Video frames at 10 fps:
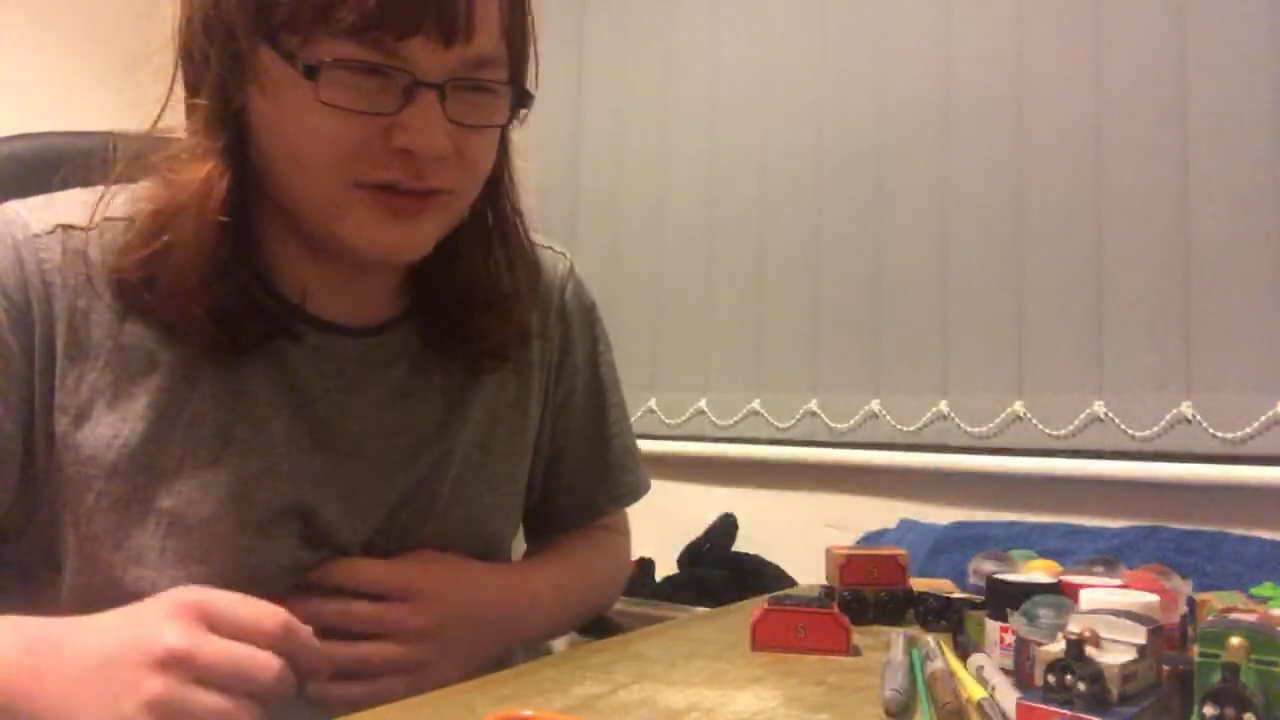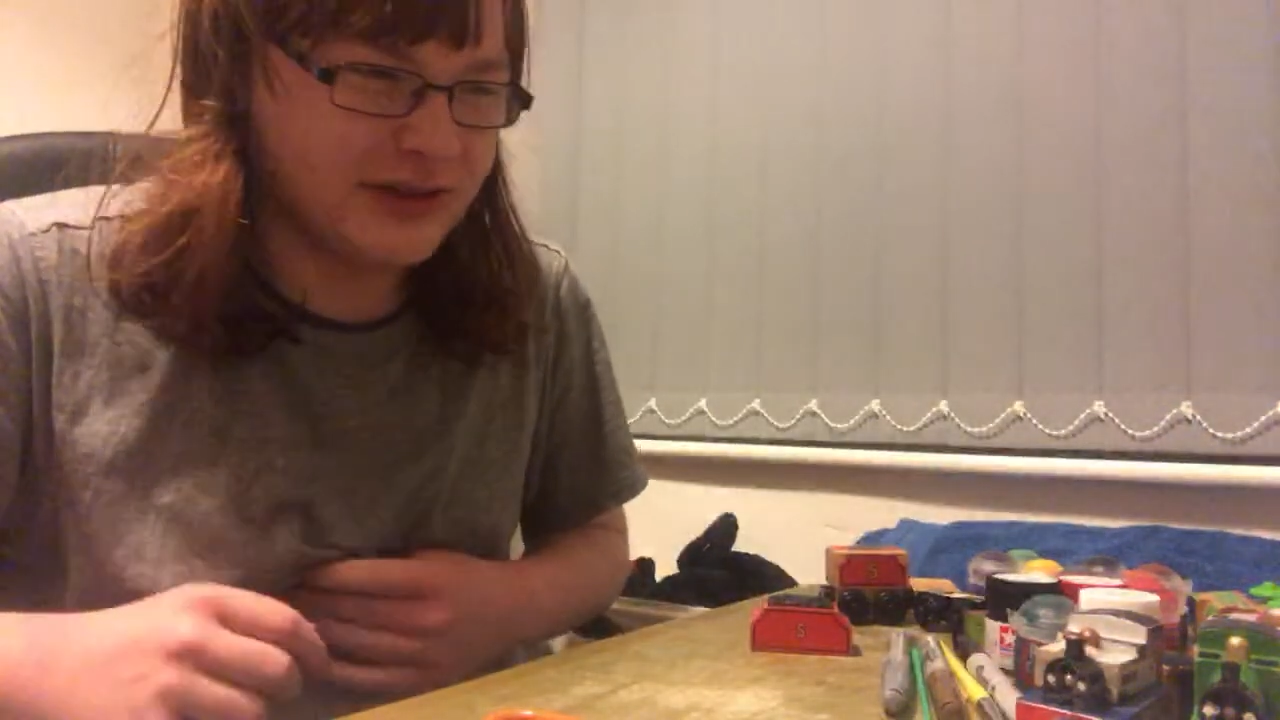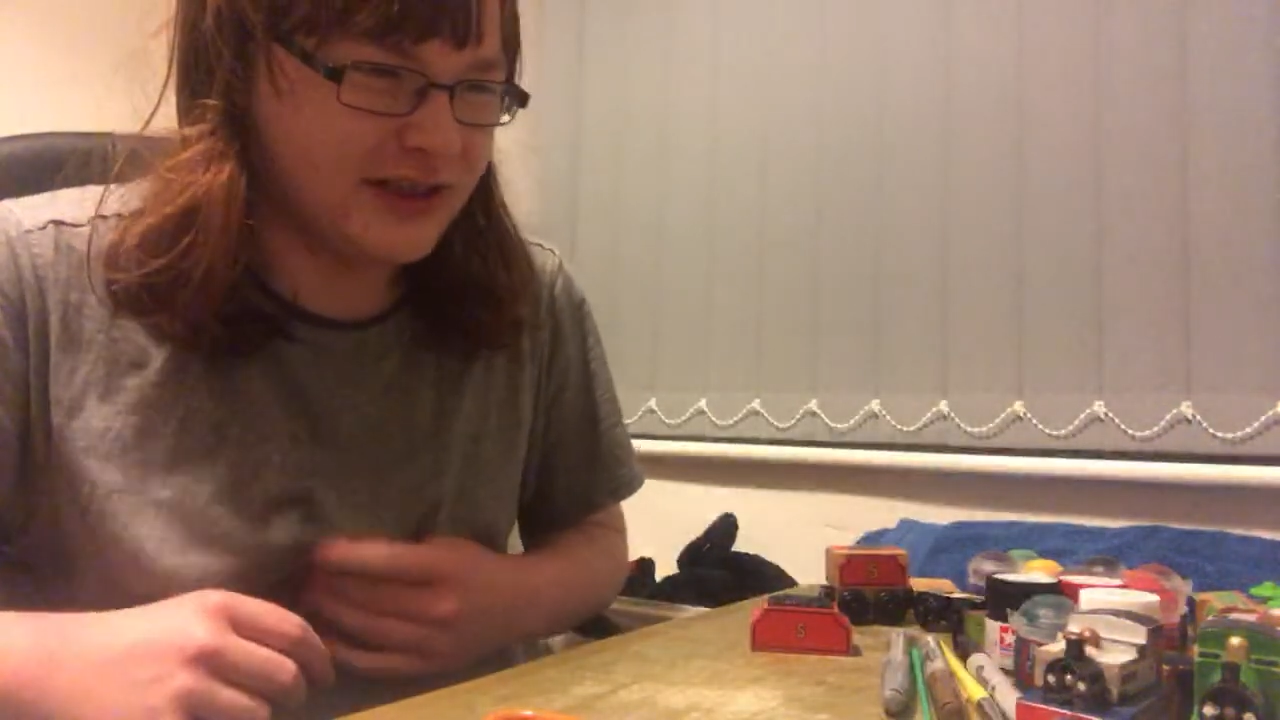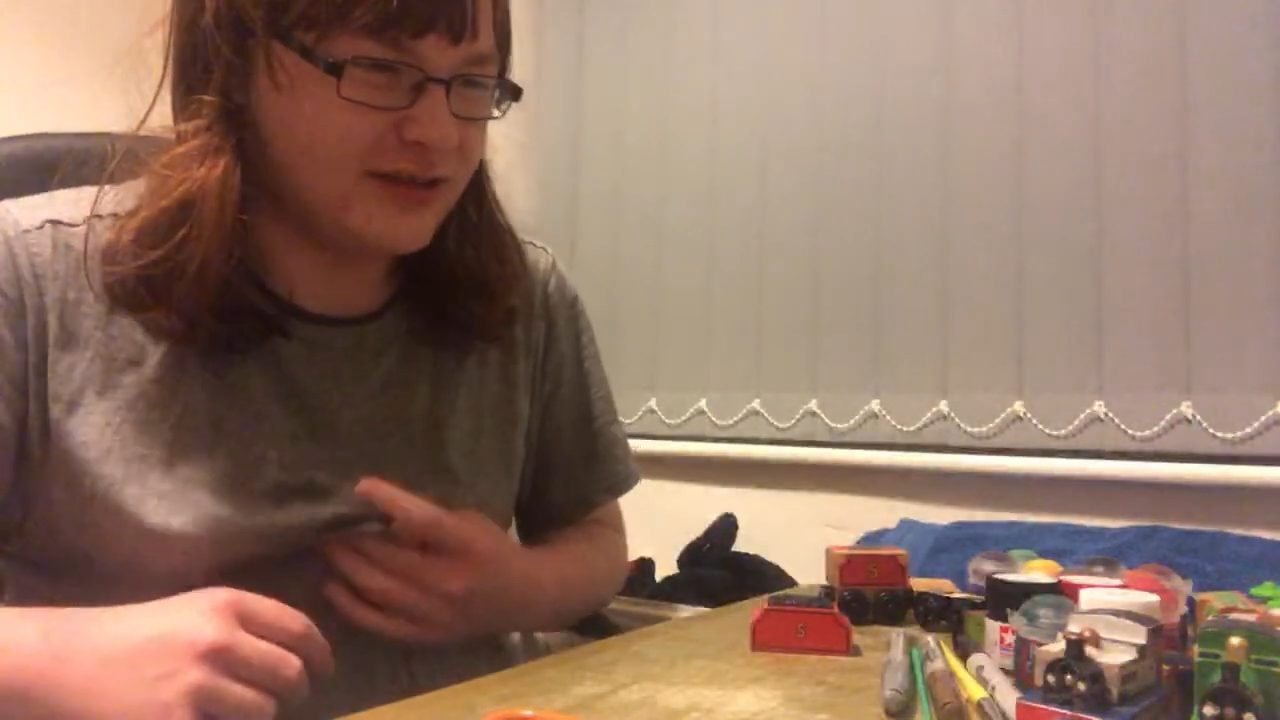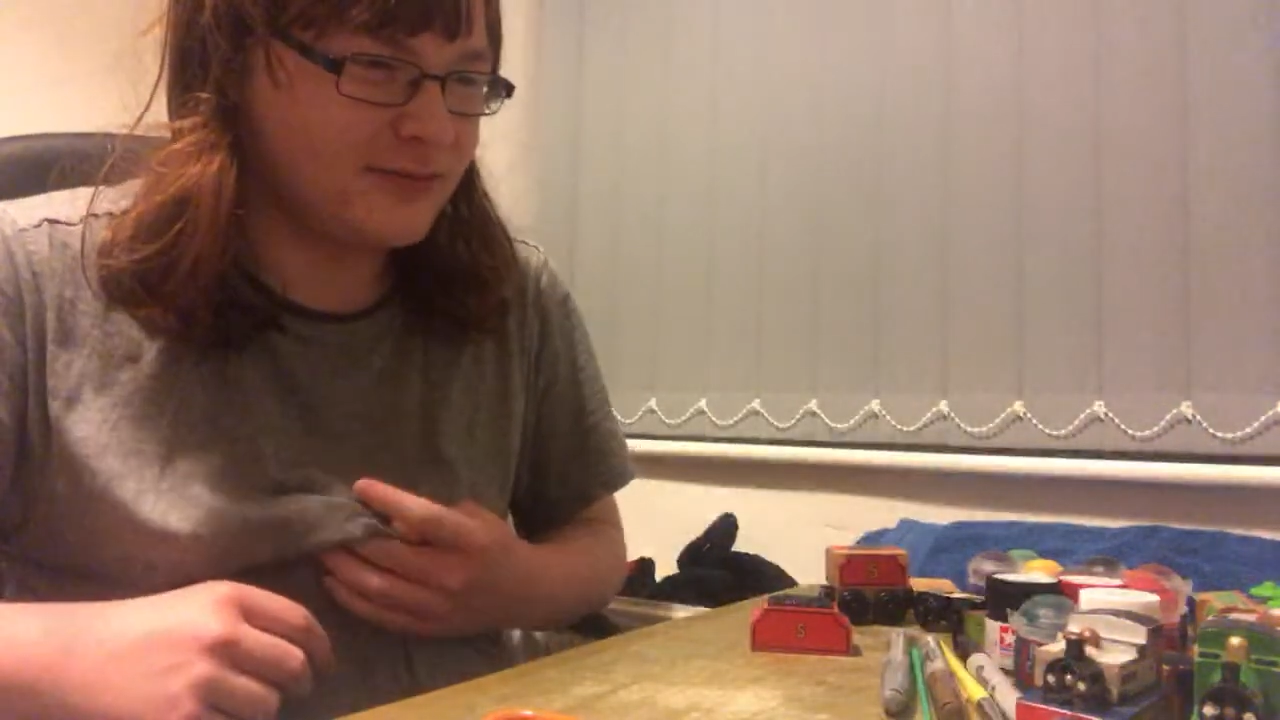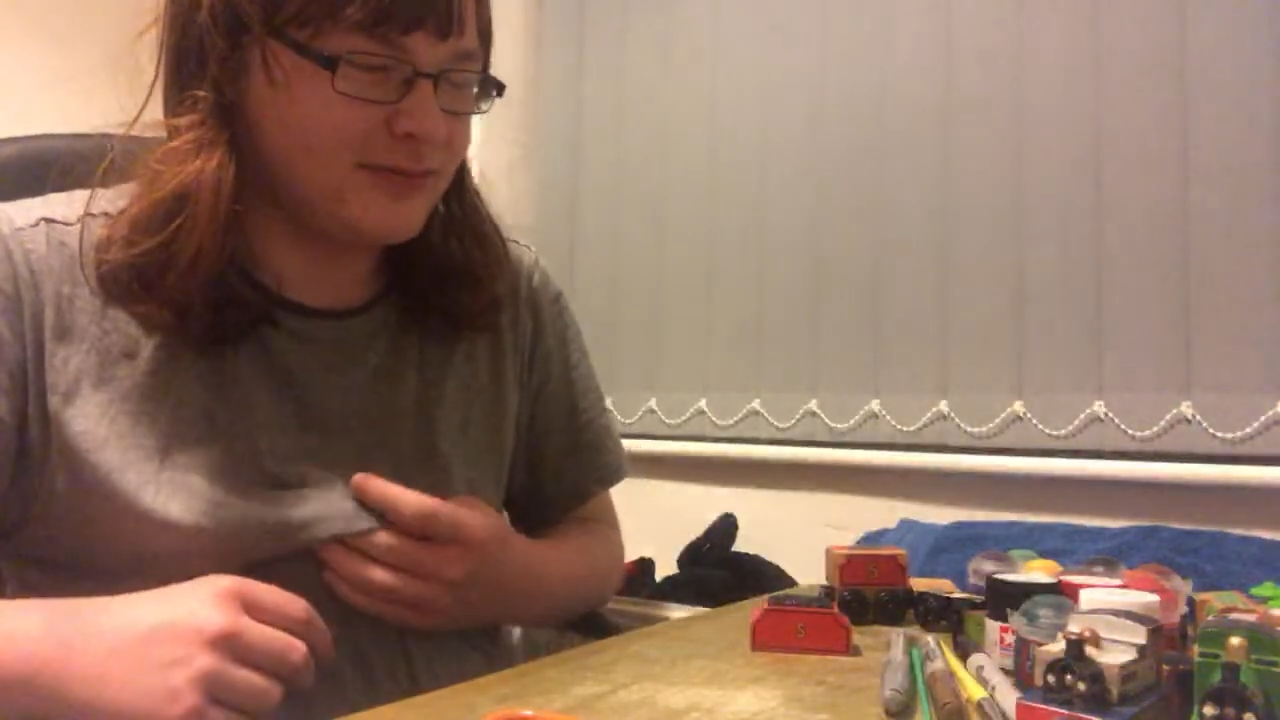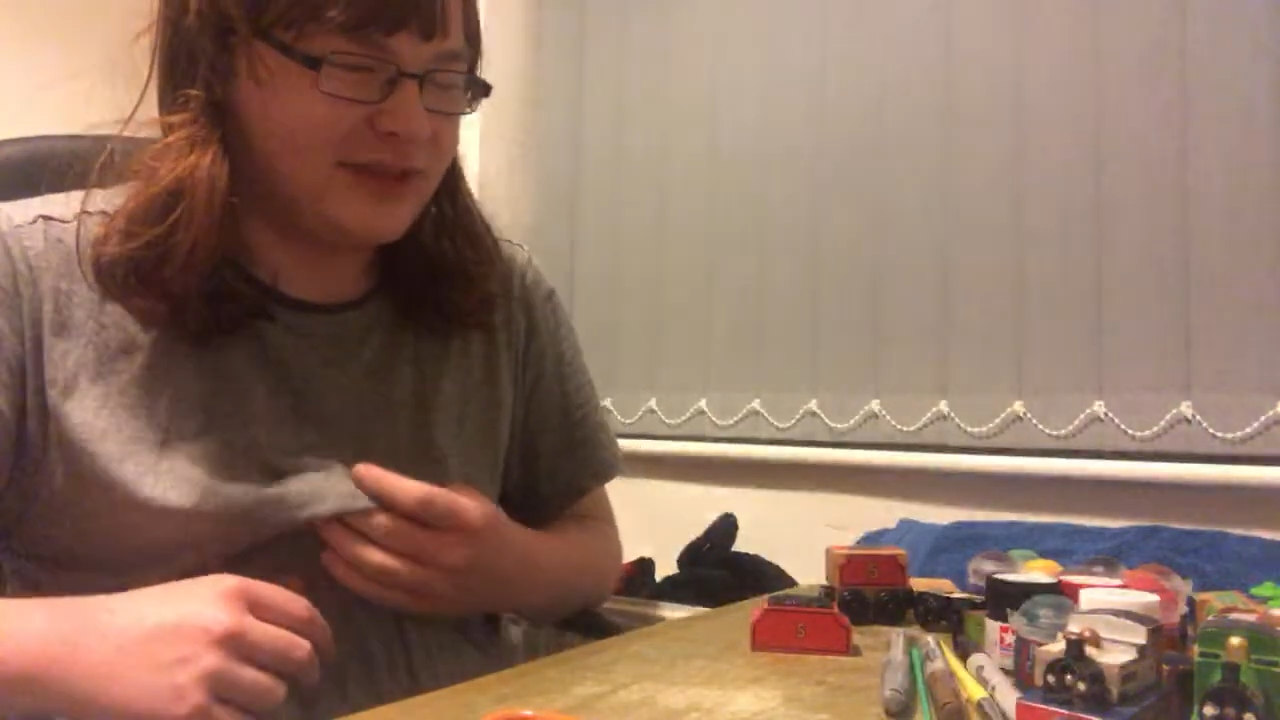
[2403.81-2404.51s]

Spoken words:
no.